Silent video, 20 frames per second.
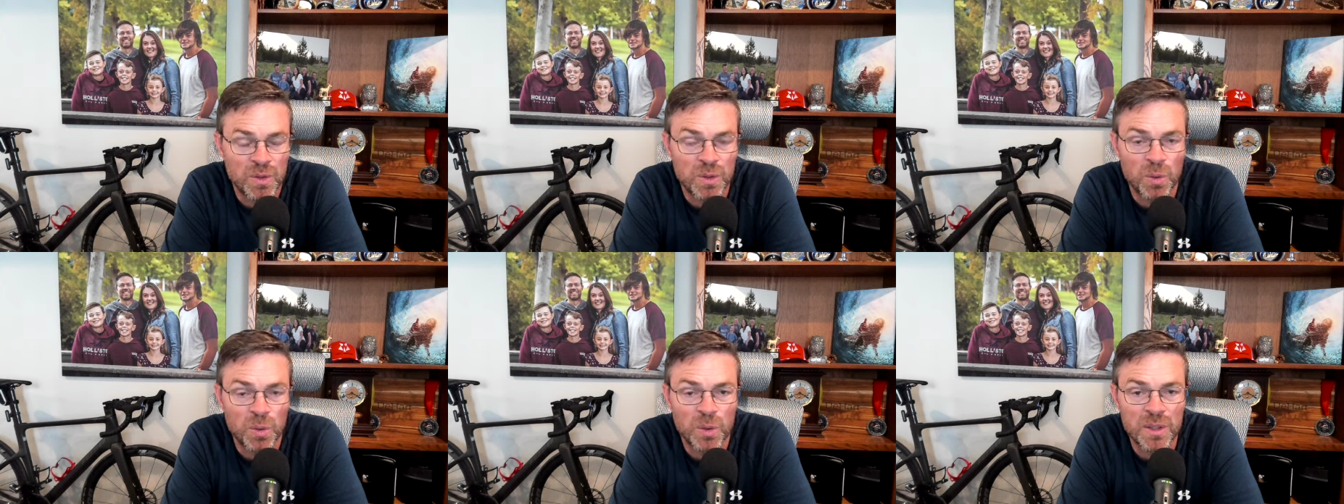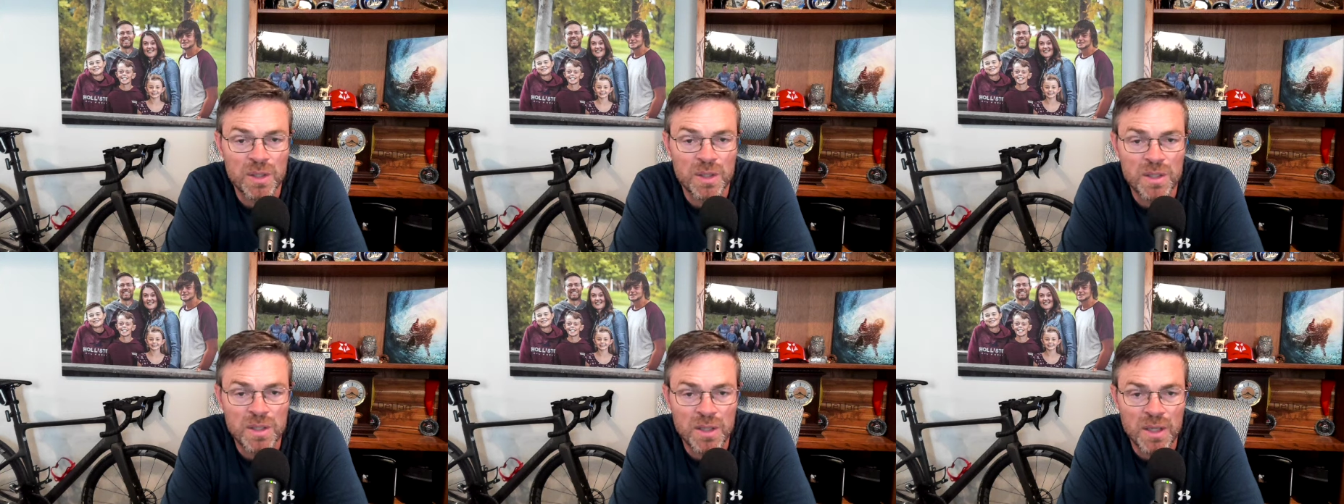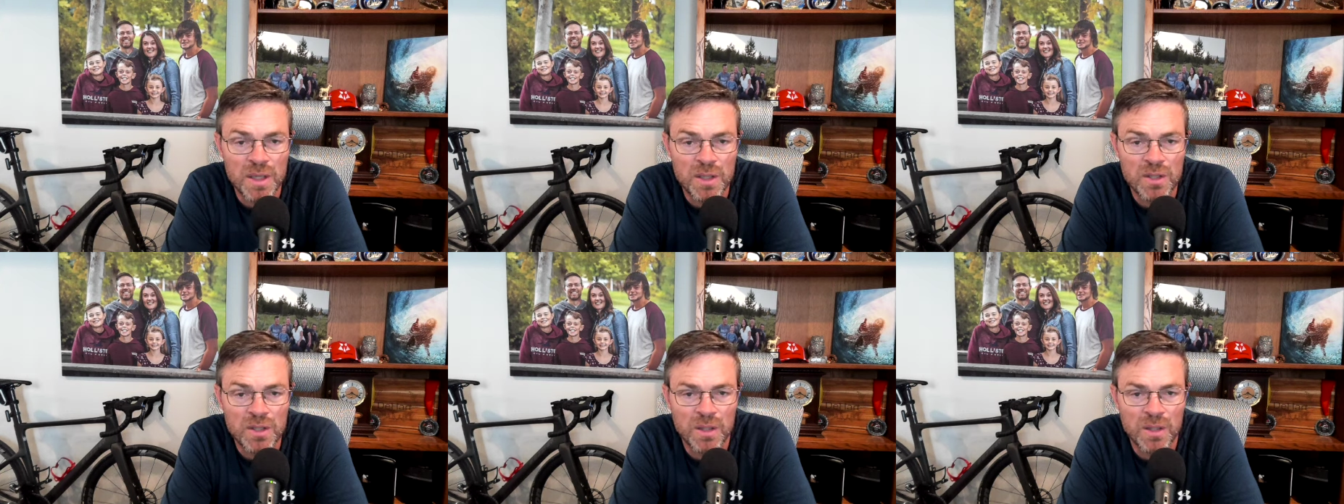
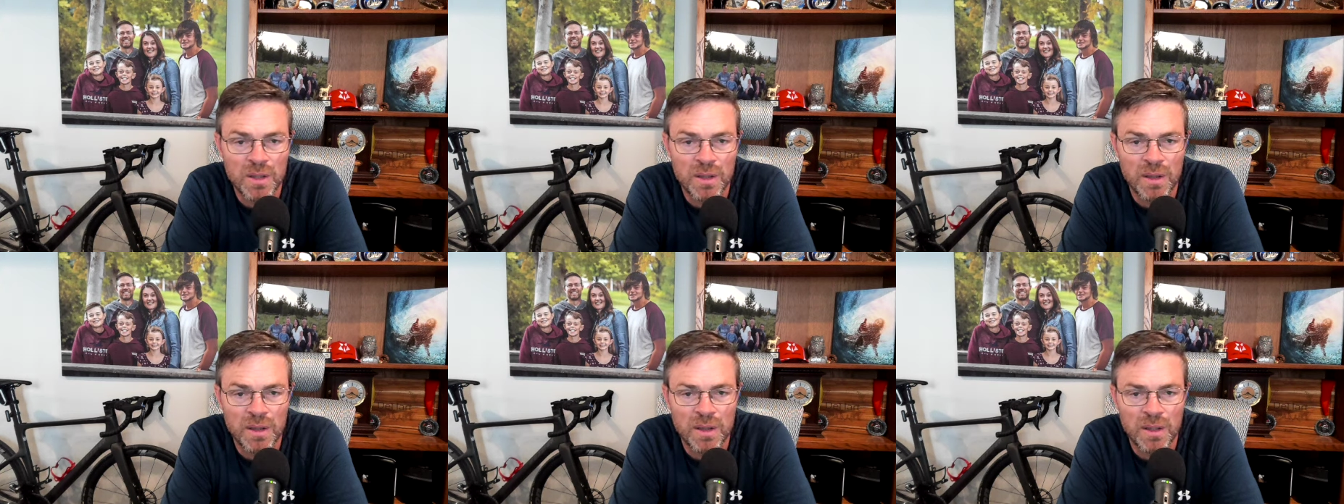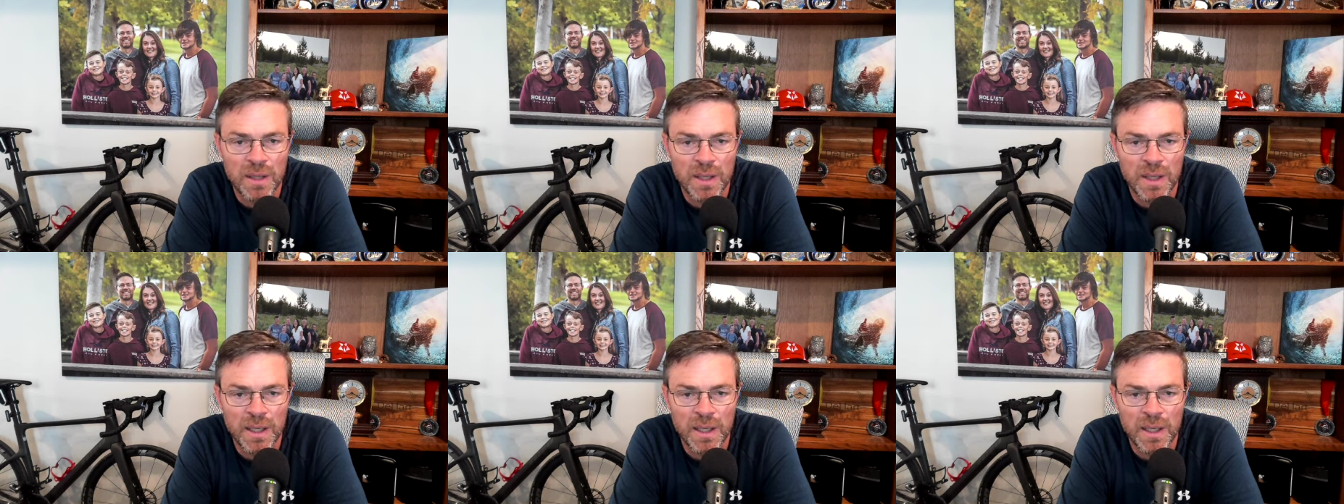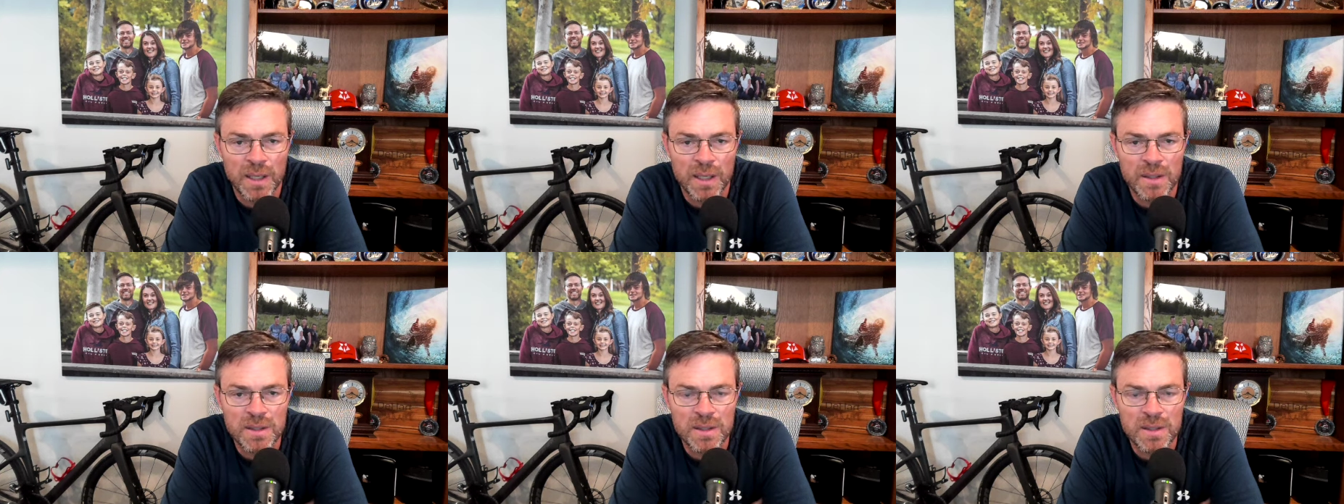organization
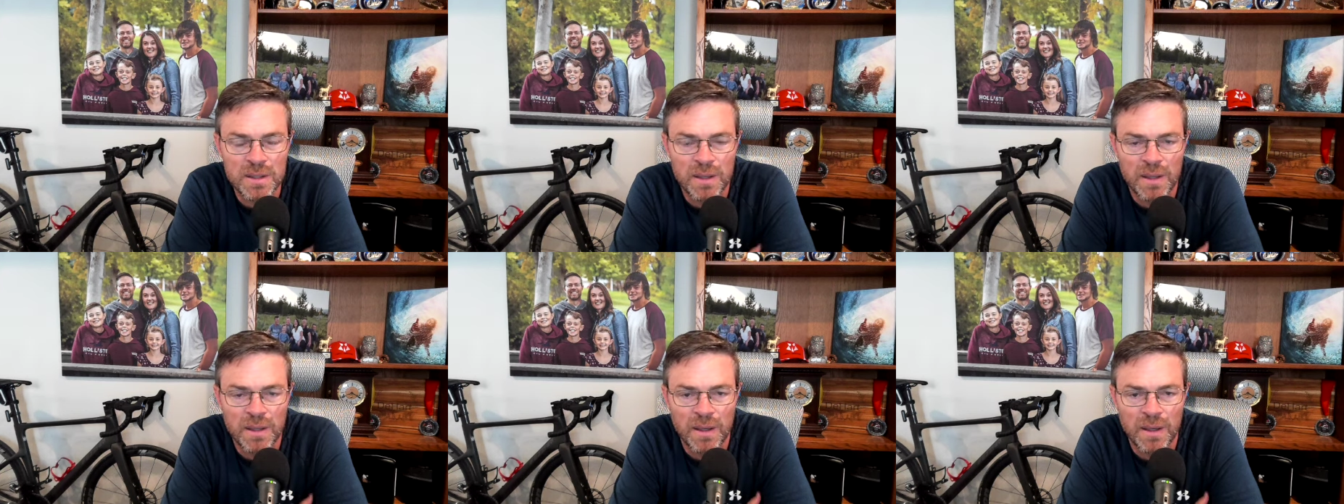that